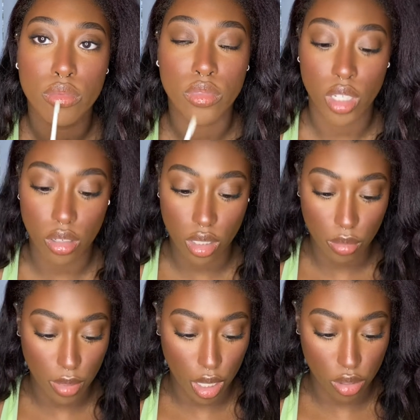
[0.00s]
throw a little
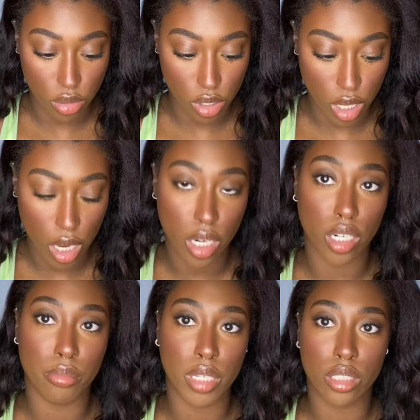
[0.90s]
bit of extra shine in
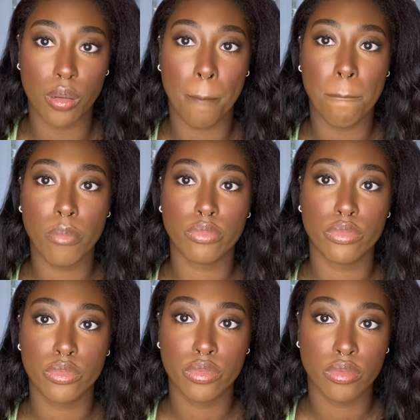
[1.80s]
the middle,
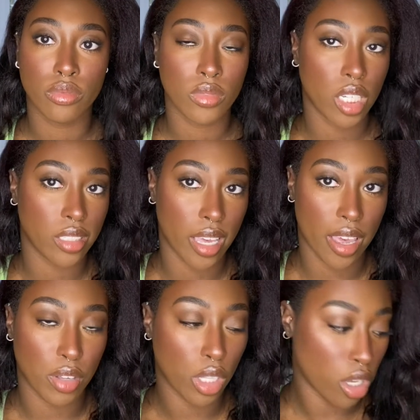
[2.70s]
because I have
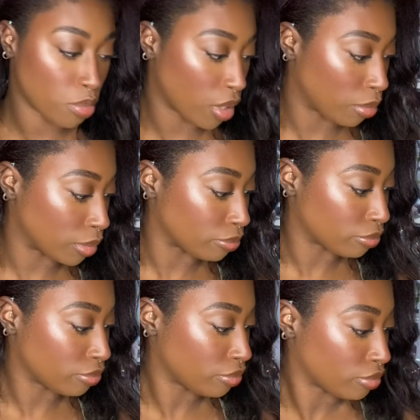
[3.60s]
a gloss problem.
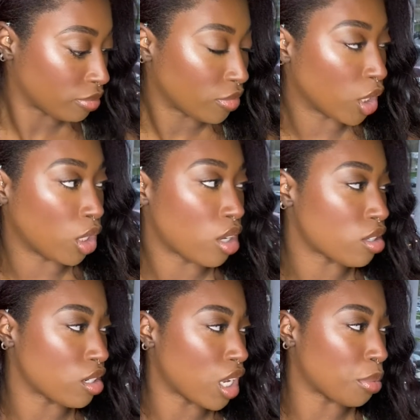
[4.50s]
Gloss
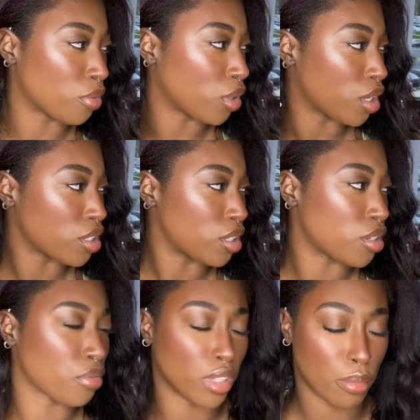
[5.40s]
on top of gloss, it
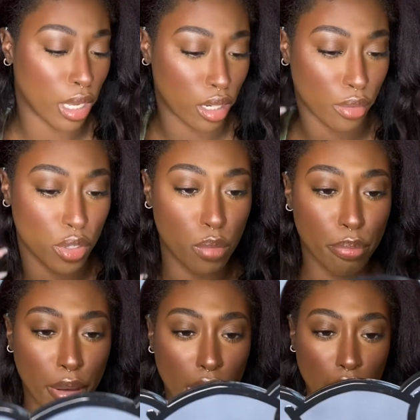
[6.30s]
doesn't really make a difference.
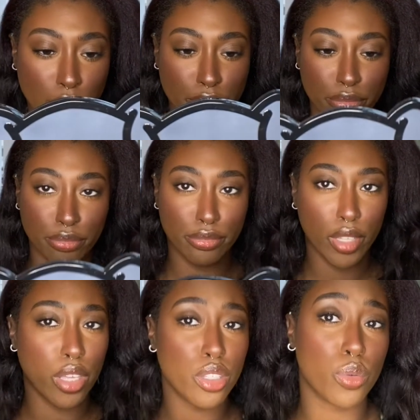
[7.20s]
But
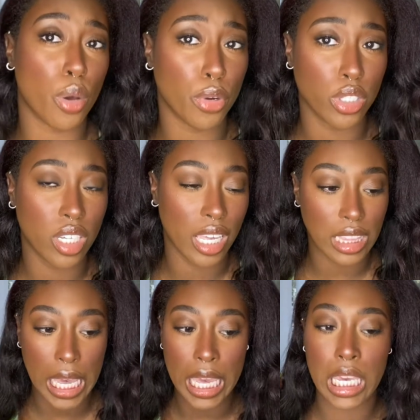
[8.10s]
this is what we're looking
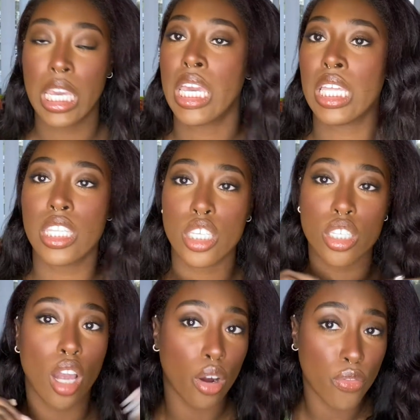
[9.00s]
like. This is
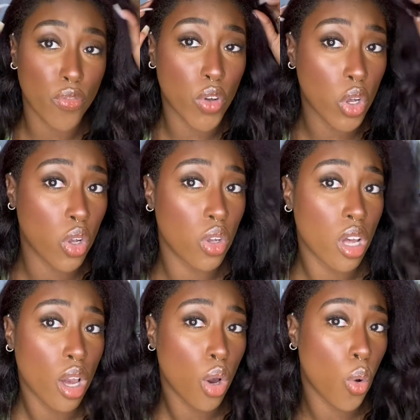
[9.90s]
our full
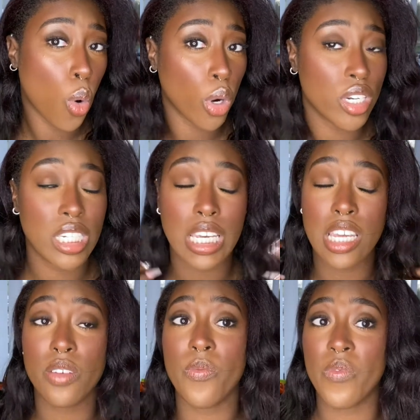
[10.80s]

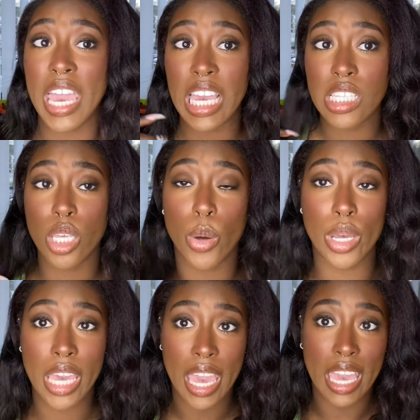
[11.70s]
quarantine face.
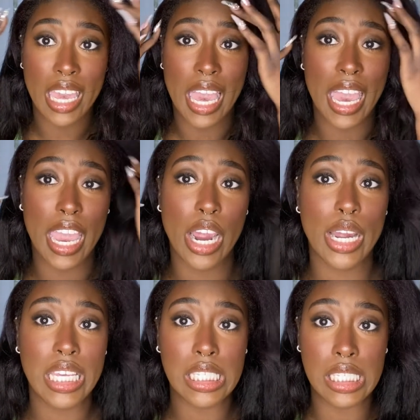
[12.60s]
Okay, hair
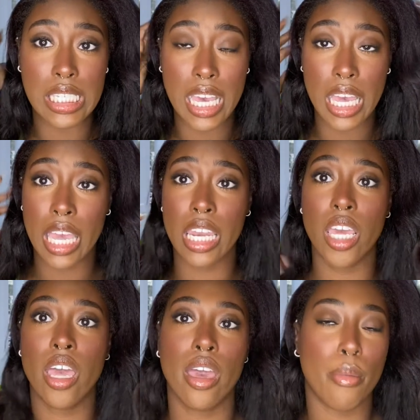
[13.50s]
is done.
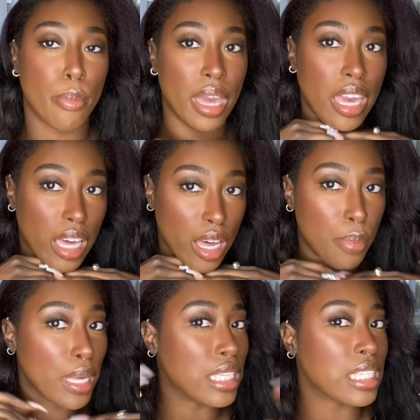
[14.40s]

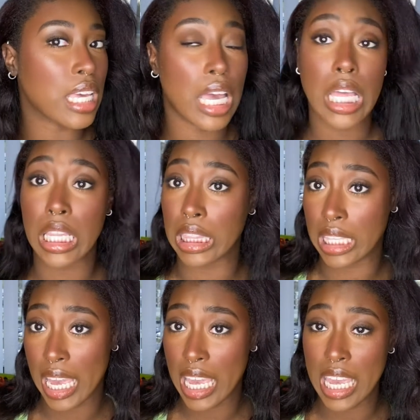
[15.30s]
Makeup is
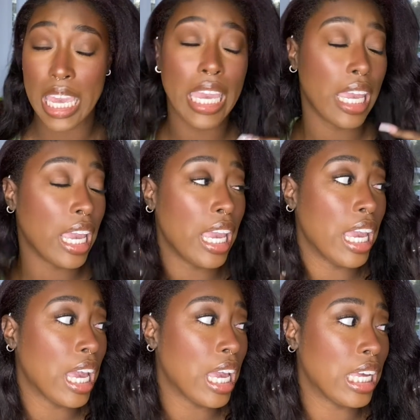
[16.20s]
laying.